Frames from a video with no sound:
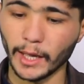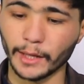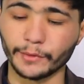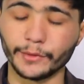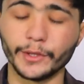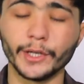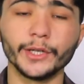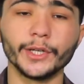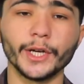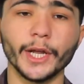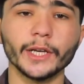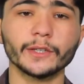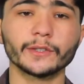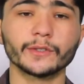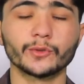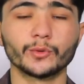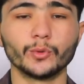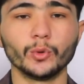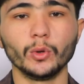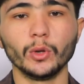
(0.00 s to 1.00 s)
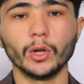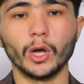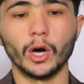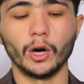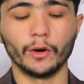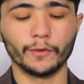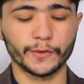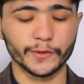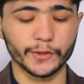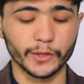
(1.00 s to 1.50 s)
The next rule
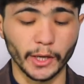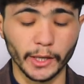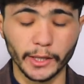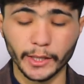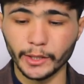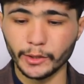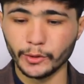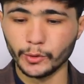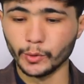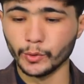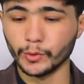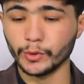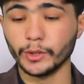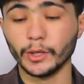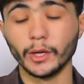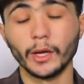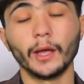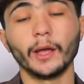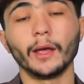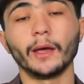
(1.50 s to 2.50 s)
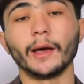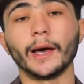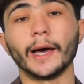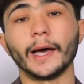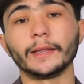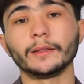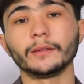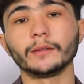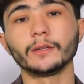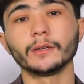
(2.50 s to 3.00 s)
of sakin noon
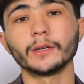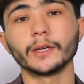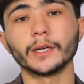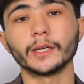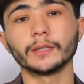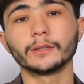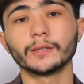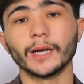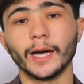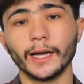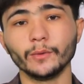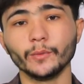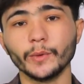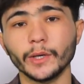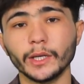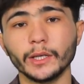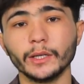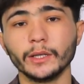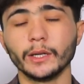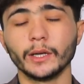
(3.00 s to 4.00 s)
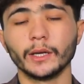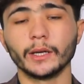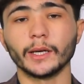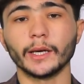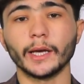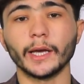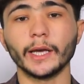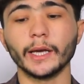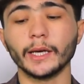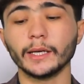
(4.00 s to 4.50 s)
and tanween
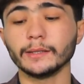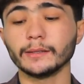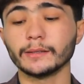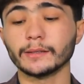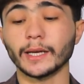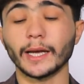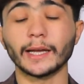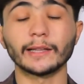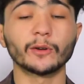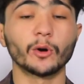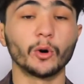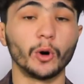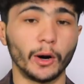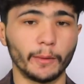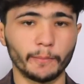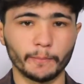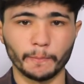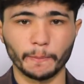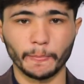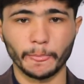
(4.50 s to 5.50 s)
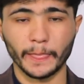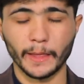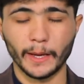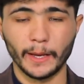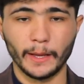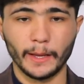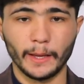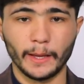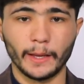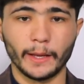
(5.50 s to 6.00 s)
is idgham.
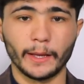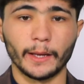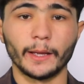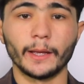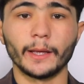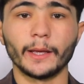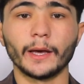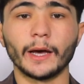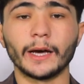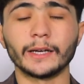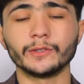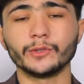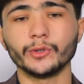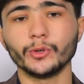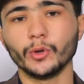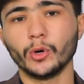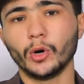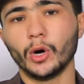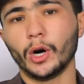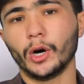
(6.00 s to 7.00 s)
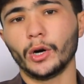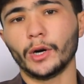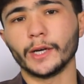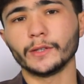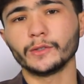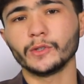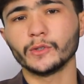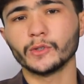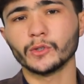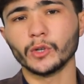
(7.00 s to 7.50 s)
As
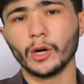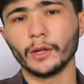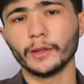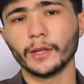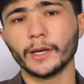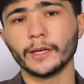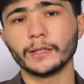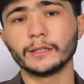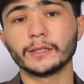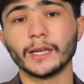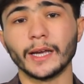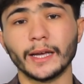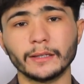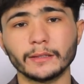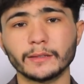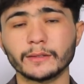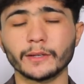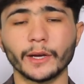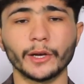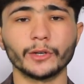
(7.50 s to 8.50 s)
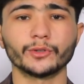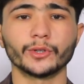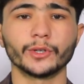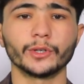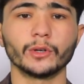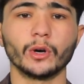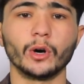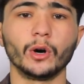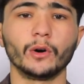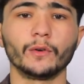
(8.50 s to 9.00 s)
you saw the 10th
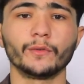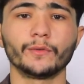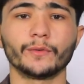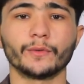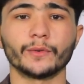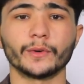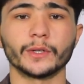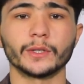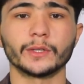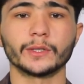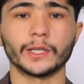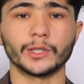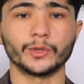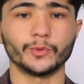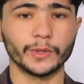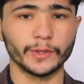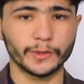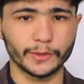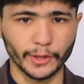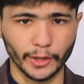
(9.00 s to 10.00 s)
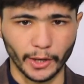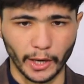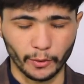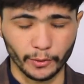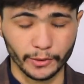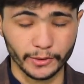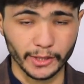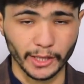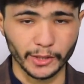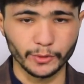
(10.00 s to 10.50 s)
session of Tajweed,
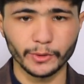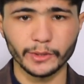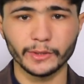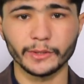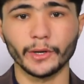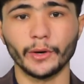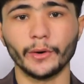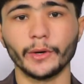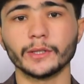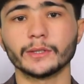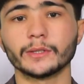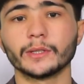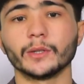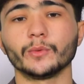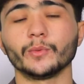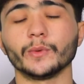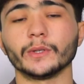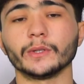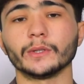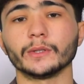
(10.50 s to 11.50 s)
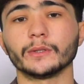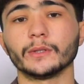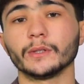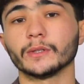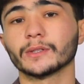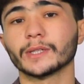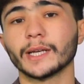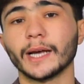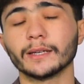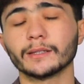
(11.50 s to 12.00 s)
our Tajweed series, that we
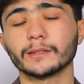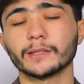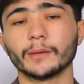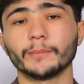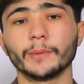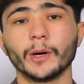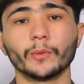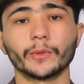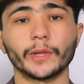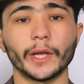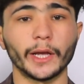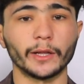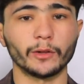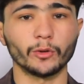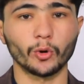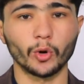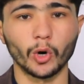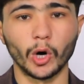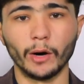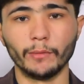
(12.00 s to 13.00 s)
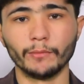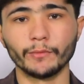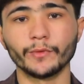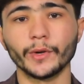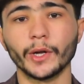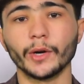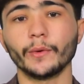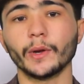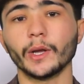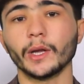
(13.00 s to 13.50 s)
discussed about idgham
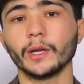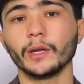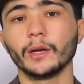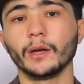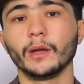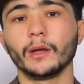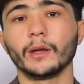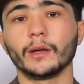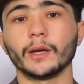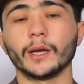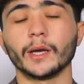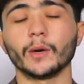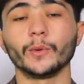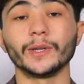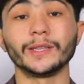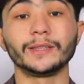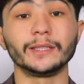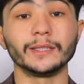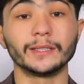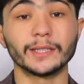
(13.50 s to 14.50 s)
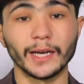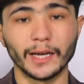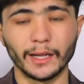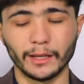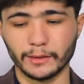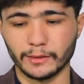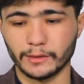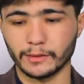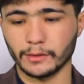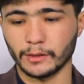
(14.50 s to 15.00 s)
very with
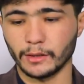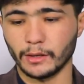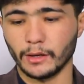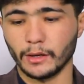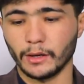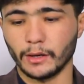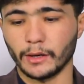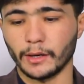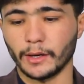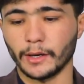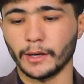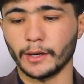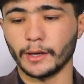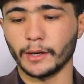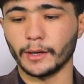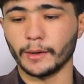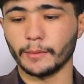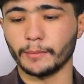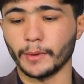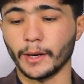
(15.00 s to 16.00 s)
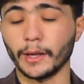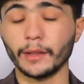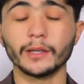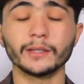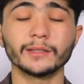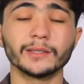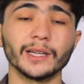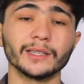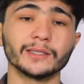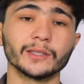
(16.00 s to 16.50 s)
details. In
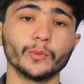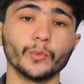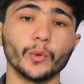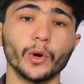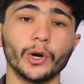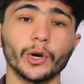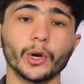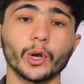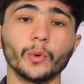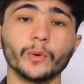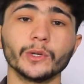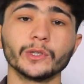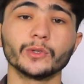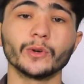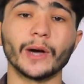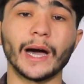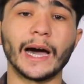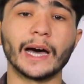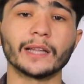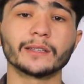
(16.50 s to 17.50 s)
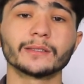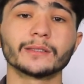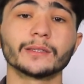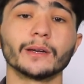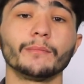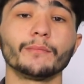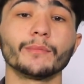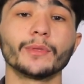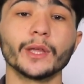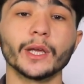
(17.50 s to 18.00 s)
this lesson, we are going to add
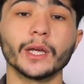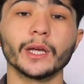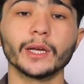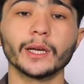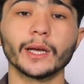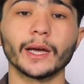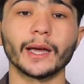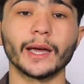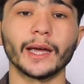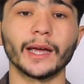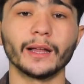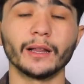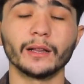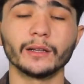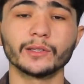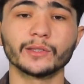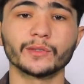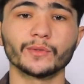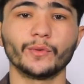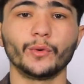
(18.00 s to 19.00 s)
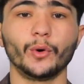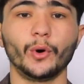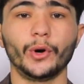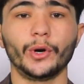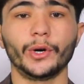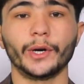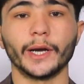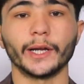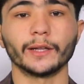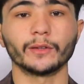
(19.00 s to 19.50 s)
something else
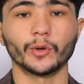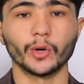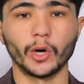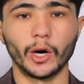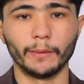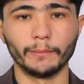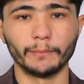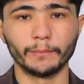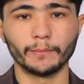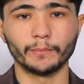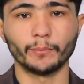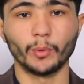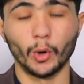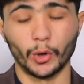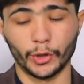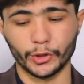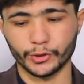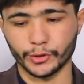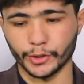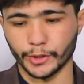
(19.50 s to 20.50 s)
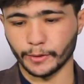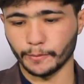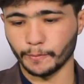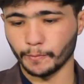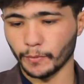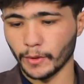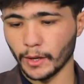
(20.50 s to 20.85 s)
for idgham portion.